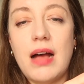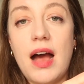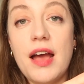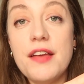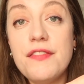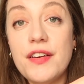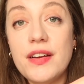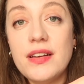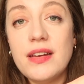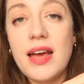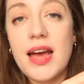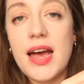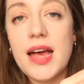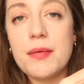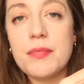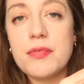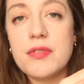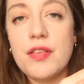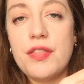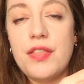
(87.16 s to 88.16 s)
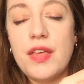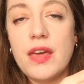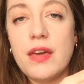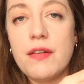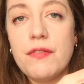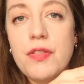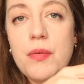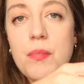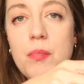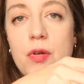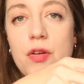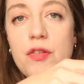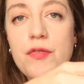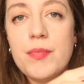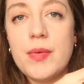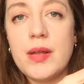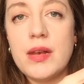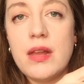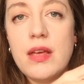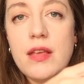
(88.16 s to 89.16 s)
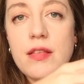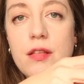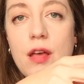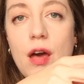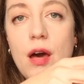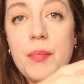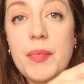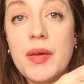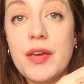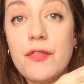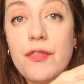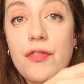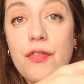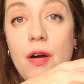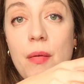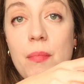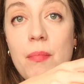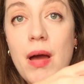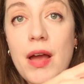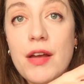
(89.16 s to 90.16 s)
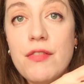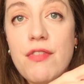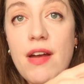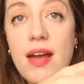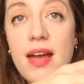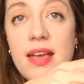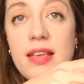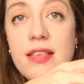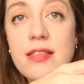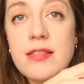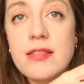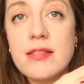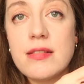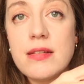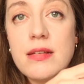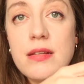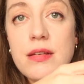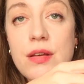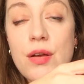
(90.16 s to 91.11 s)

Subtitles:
I find it helps to think of the movement as coming from my wrist